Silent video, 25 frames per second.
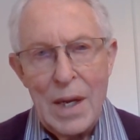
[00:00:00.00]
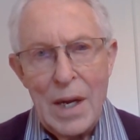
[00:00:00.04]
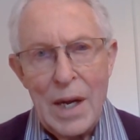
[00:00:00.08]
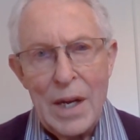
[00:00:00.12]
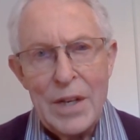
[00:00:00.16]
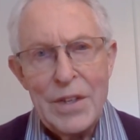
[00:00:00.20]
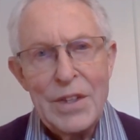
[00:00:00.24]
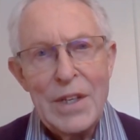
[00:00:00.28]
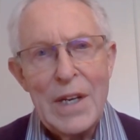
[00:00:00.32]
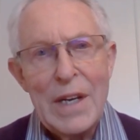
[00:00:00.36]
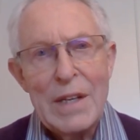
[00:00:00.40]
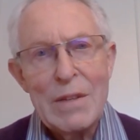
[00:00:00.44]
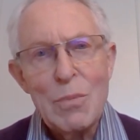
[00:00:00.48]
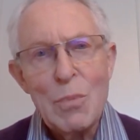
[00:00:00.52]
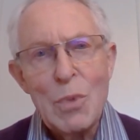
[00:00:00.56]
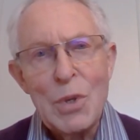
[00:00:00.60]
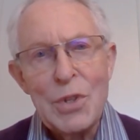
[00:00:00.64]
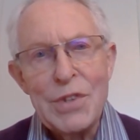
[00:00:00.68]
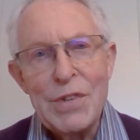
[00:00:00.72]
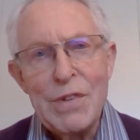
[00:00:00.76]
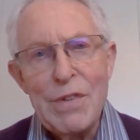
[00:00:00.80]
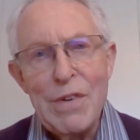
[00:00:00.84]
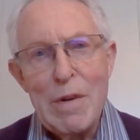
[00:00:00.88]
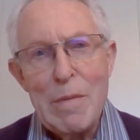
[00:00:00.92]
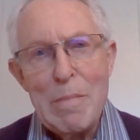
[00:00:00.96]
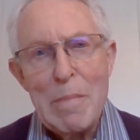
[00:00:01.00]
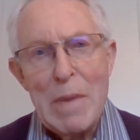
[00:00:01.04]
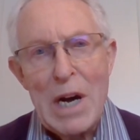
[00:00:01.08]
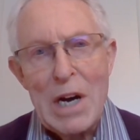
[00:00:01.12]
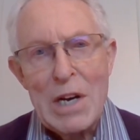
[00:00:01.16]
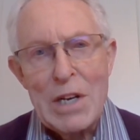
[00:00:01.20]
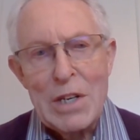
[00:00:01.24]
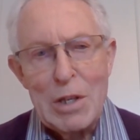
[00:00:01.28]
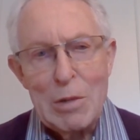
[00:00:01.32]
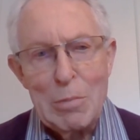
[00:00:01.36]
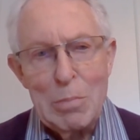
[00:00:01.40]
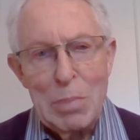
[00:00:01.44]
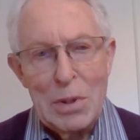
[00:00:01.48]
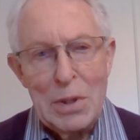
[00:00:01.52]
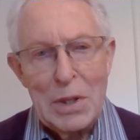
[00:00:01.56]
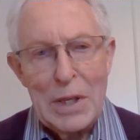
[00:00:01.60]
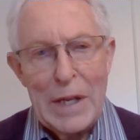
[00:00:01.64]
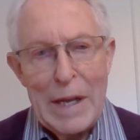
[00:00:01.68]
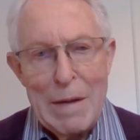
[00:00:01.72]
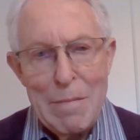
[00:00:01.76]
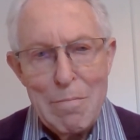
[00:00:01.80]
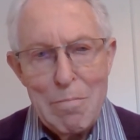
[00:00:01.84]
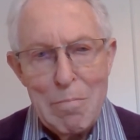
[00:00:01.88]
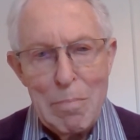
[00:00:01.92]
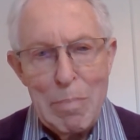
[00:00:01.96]
And yet, what a remarkable
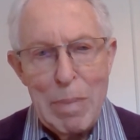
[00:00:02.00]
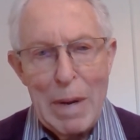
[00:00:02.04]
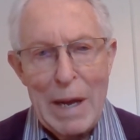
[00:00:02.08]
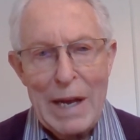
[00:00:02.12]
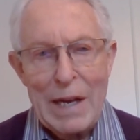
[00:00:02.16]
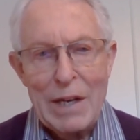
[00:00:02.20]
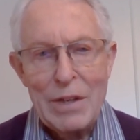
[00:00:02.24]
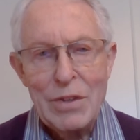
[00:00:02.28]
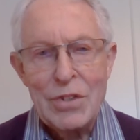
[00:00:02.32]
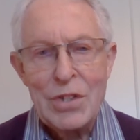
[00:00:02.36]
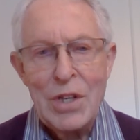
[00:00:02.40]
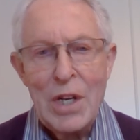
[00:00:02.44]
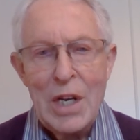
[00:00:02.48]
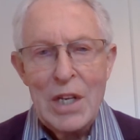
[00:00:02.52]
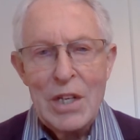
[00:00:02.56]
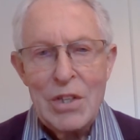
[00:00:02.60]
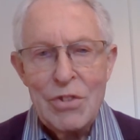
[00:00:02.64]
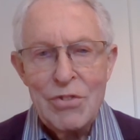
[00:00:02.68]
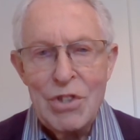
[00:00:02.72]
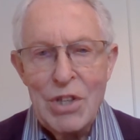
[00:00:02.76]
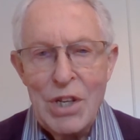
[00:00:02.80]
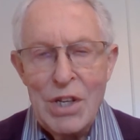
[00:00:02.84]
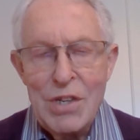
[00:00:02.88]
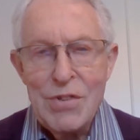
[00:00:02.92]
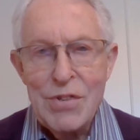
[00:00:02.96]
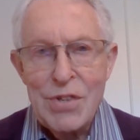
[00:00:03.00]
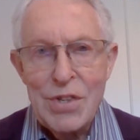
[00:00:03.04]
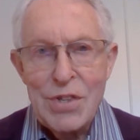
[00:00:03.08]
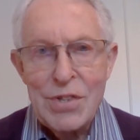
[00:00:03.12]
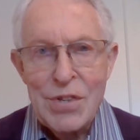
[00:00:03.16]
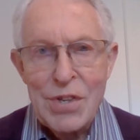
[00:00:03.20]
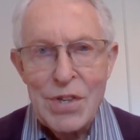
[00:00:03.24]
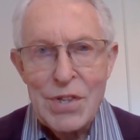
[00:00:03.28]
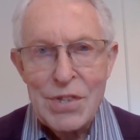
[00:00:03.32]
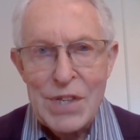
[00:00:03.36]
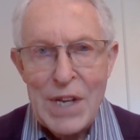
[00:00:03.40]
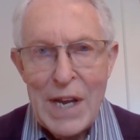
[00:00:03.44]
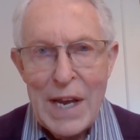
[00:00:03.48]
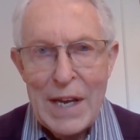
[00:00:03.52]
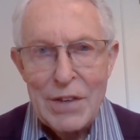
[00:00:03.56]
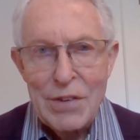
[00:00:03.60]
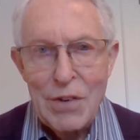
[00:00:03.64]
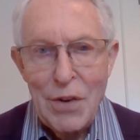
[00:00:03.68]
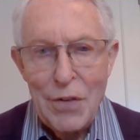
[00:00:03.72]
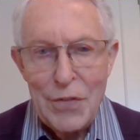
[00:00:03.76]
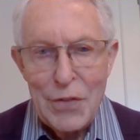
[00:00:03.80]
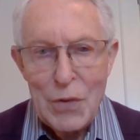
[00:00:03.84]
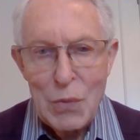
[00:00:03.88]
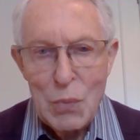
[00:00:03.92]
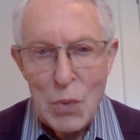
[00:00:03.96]
impact Jesus has had
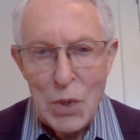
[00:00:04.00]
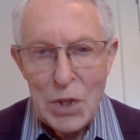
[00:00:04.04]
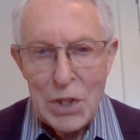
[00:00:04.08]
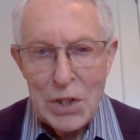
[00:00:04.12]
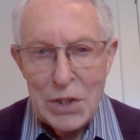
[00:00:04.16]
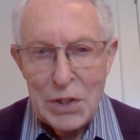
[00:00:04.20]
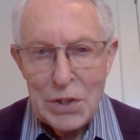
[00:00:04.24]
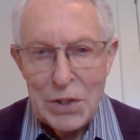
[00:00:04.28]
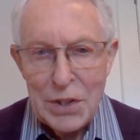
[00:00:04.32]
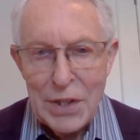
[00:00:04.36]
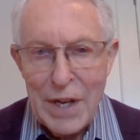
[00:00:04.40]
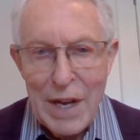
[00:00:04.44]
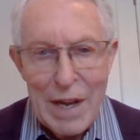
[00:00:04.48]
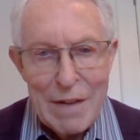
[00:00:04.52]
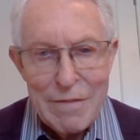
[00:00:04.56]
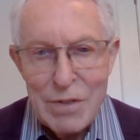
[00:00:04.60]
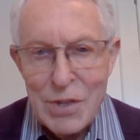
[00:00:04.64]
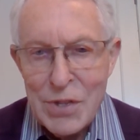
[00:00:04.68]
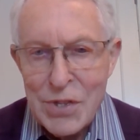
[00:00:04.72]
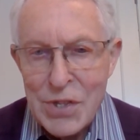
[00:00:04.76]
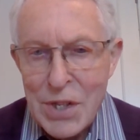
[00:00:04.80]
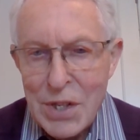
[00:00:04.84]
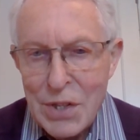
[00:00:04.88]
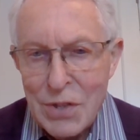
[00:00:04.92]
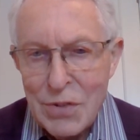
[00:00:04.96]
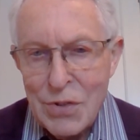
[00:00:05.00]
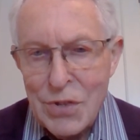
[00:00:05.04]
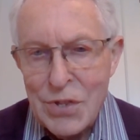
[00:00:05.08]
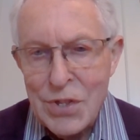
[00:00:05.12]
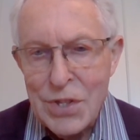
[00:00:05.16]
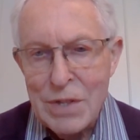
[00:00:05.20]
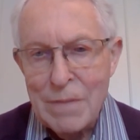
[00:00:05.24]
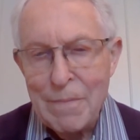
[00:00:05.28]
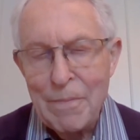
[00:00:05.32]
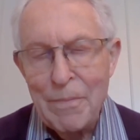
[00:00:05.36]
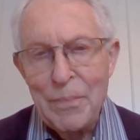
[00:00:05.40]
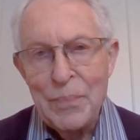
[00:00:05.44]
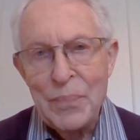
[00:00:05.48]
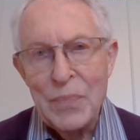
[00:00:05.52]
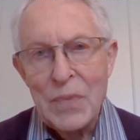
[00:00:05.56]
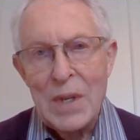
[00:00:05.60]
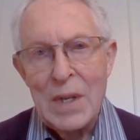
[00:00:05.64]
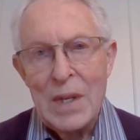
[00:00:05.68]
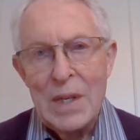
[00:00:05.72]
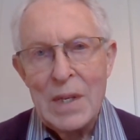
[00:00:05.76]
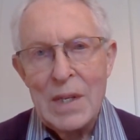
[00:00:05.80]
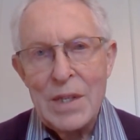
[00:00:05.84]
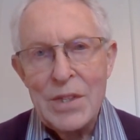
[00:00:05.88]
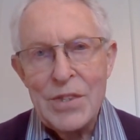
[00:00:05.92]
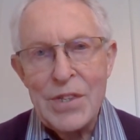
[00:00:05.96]
on the world ever since,
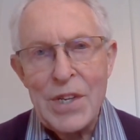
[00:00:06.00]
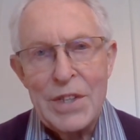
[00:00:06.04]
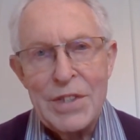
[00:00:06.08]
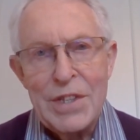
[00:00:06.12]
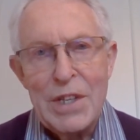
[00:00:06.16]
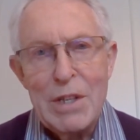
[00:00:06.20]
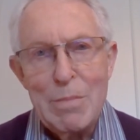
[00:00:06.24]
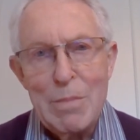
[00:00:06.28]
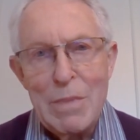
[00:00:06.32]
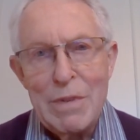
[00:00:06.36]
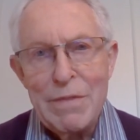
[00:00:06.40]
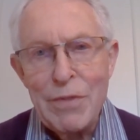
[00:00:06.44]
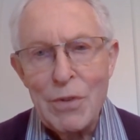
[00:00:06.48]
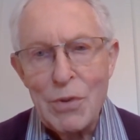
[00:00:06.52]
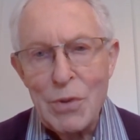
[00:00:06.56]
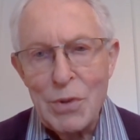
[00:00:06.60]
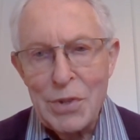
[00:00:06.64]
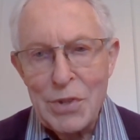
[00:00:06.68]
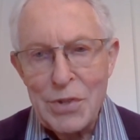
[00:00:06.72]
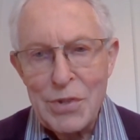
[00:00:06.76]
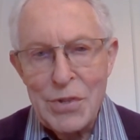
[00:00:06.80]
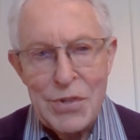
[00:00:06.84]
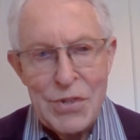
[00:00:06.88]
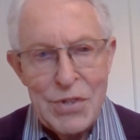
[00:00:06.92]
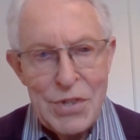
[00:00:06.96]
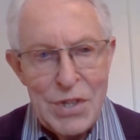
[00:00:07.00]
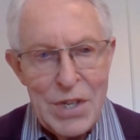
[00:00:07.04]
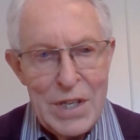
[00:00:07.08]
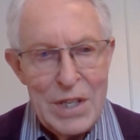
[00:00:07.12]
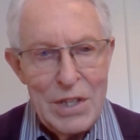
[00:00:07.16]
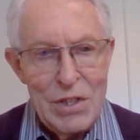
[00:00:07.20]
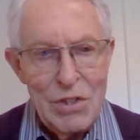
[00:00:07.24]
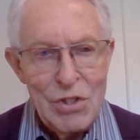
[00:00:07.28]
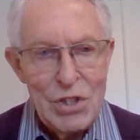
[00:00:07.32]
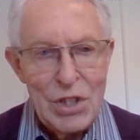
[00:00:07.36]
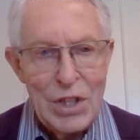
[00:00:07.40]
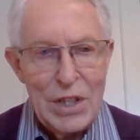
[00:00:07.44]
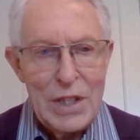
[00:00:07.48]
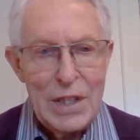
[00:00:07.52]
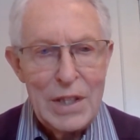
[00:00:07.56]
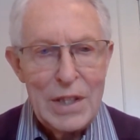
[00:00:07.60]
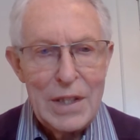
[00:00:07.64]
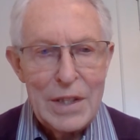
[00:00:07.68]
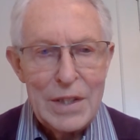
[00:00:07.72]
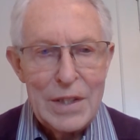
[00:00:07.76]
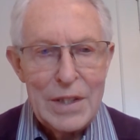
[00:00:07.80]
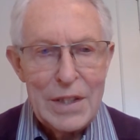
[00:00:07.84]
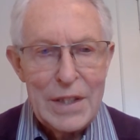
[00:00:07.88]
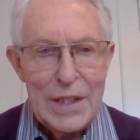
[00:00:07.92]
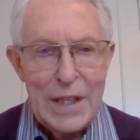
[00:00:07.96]
setting before us teaching
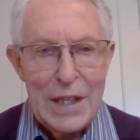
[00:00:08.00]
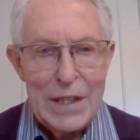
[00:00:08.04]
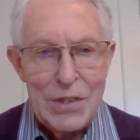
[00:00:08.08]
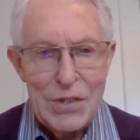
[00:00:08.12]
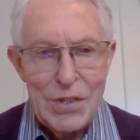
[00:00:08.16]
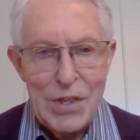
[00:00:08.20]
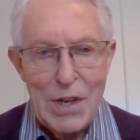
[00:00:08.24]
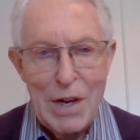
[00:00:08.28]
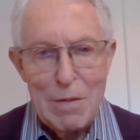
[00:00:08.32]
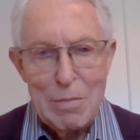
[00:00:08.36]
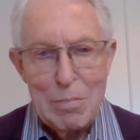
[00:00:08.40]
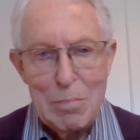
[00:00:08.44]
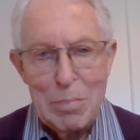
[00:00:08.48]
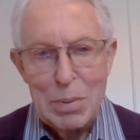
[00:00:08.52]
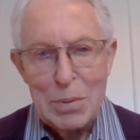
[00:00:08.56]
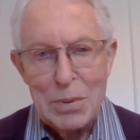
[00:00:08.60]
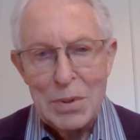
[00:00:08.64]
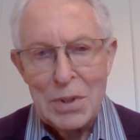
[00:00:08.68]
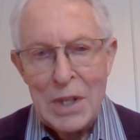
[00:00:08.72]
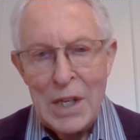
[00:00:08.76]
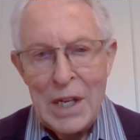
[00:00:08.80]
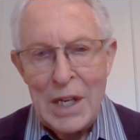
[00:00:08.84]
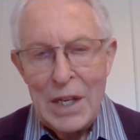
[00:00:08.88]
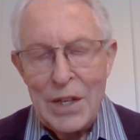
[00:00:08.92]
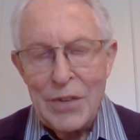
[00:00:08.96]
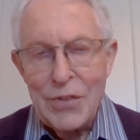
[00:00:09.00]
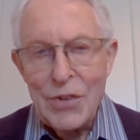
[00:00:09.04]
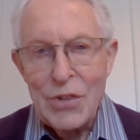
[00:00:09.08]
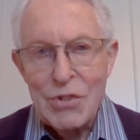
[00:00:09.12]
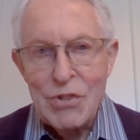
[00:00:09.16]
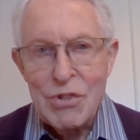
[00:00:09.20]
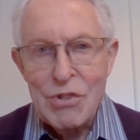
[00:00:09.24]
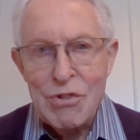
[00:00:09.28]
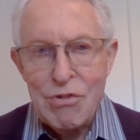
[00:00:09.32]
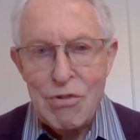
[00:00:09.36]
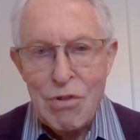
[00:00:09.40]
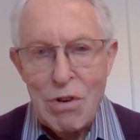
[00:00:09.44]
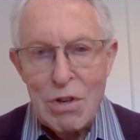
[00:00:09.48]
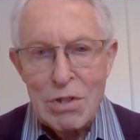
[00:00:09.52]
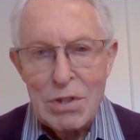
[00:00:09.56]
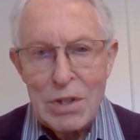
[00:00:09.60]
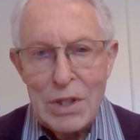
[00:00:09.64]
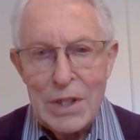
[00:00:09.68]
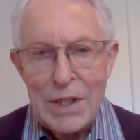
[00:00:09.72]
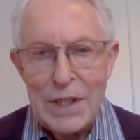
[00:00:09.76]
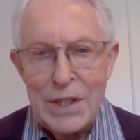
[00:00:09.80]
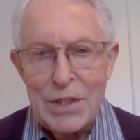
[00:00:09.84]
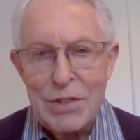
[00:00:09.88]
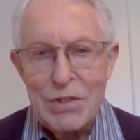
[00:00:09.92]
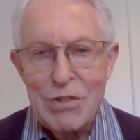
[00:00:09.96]
and an example that
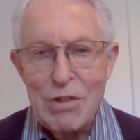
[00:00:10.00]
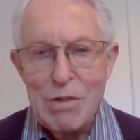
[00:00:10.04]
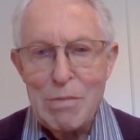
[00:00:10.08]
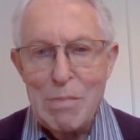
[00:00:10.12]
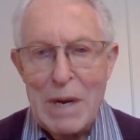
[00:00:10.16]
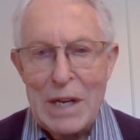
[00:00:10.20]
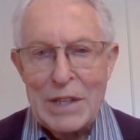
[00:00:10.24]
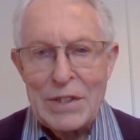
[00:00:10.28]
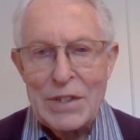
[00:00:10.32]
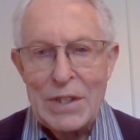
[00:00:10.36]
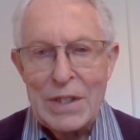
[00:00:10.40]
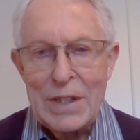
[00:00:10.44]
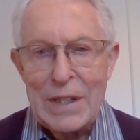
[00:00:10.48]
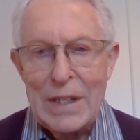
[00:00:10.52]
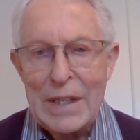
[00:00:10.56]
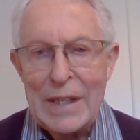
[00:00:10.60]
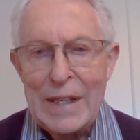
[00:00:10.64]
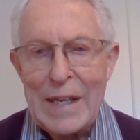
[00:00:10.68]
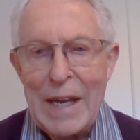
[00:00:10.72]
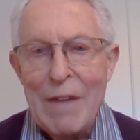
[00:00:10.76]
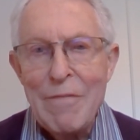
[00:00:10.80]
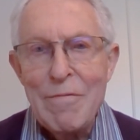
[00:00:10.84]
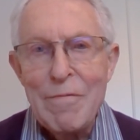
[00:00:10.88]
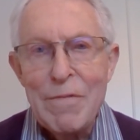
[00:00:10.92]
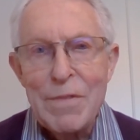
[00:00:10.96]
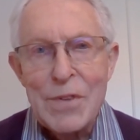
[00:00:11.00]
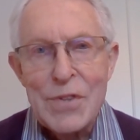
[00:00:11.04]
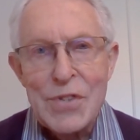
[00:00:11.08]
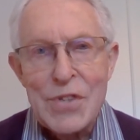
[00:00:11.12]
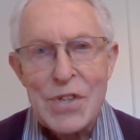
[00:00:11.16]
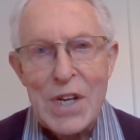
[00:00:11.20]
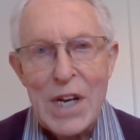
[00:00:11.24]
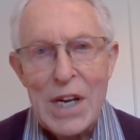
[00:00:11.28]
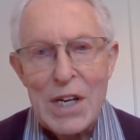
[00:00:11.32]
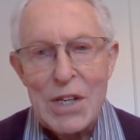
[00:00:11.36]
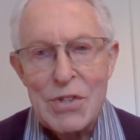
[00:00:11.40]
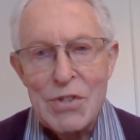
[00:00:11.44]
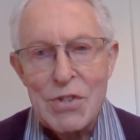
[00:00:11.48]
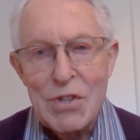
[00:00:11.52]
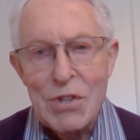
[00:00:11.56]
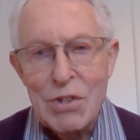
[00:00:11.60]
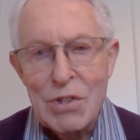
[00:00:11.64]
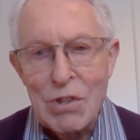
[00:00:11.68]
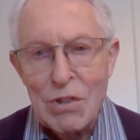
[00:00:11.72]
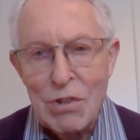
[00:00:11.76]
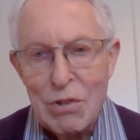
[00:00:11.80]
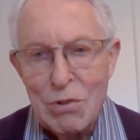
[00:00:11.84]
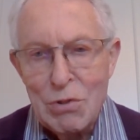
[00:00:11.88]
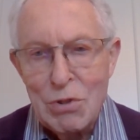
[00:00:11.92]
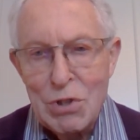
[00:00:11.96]
strongly and dramatically emphasise the
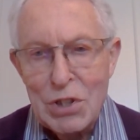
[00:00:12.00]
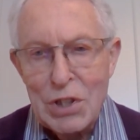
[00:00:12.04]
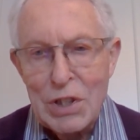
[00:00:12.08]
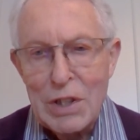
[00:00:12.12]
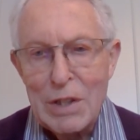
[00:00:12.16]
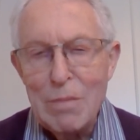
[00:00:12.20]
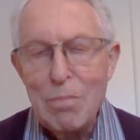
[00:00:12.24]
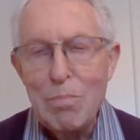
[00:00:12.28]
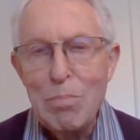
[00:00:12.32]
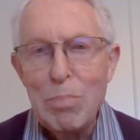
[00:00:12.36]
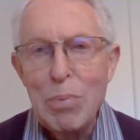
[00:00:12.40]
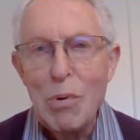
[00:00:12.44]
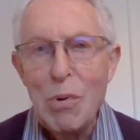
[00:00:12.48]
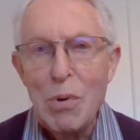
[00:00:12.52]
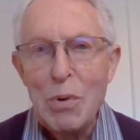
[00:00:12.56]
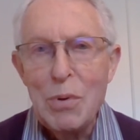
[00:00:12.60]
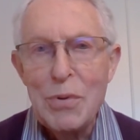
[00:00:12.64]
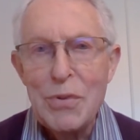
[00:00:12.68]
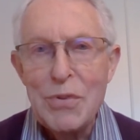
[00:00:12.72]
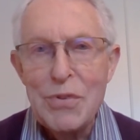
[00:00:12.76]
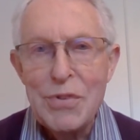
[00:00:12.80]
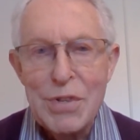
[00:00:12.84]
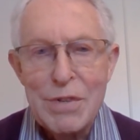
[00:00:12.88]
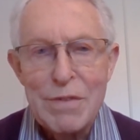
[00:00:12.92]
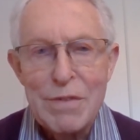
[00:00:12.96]
crucial importance